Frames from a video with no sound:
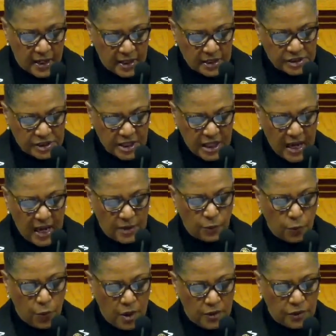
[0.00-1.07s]
she had
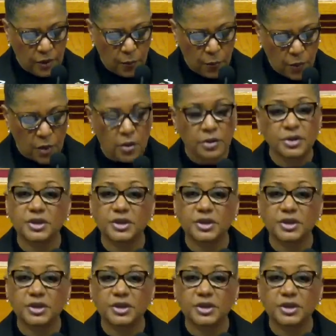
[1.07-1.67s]
won the world